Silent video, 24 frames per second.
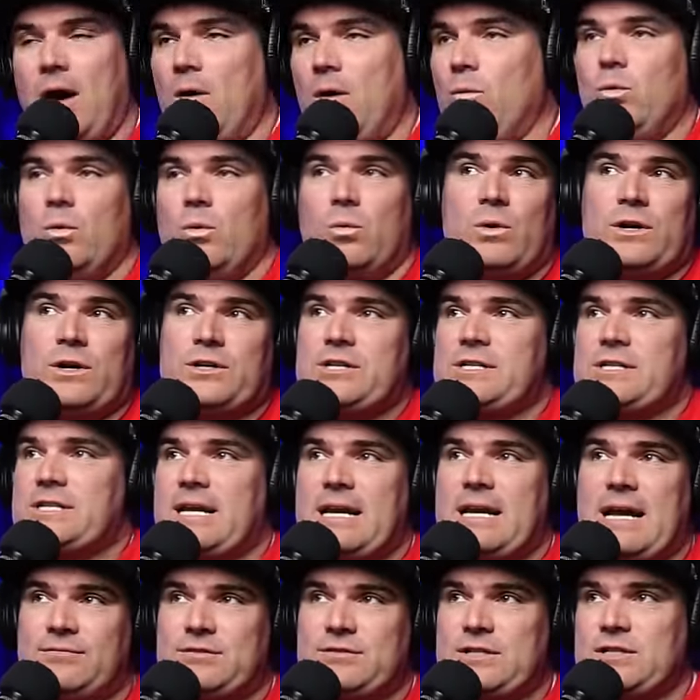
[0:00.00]
We're just going
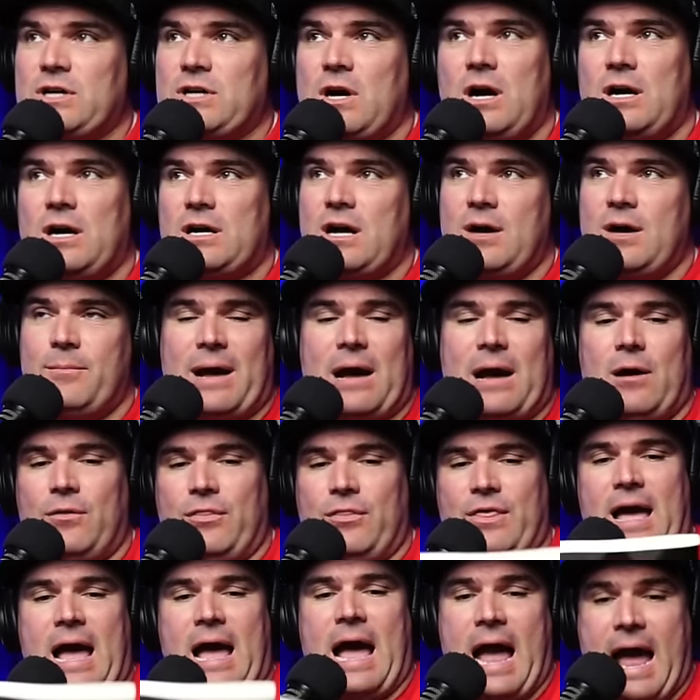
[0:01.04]
to have to talk about
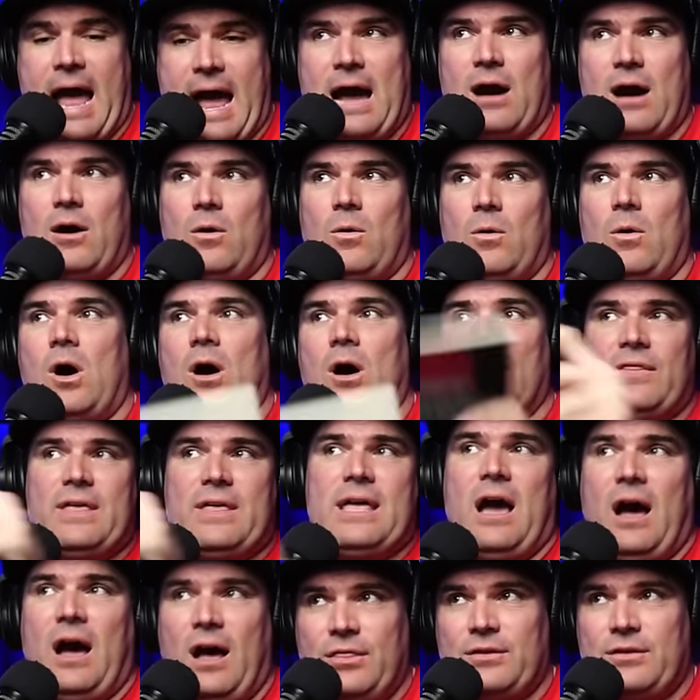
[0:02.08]
the how on
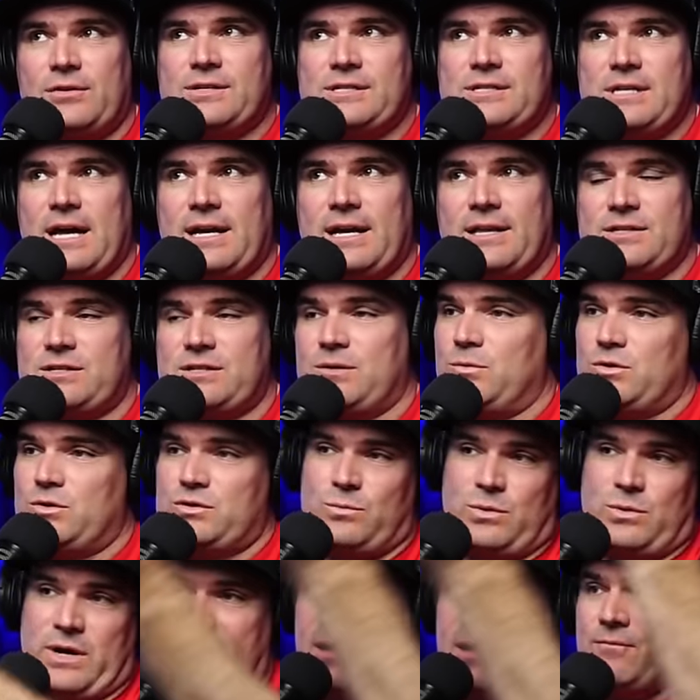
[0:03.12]
the other side of this commercial
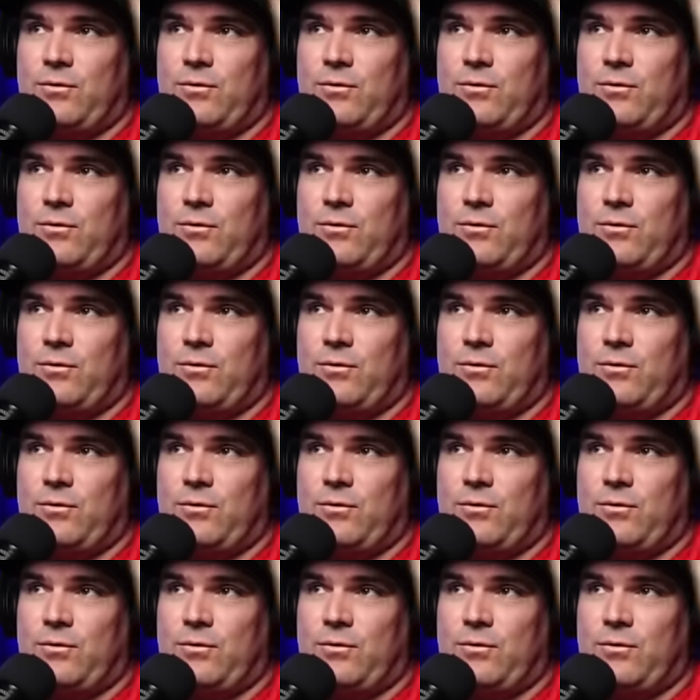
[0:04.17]
break.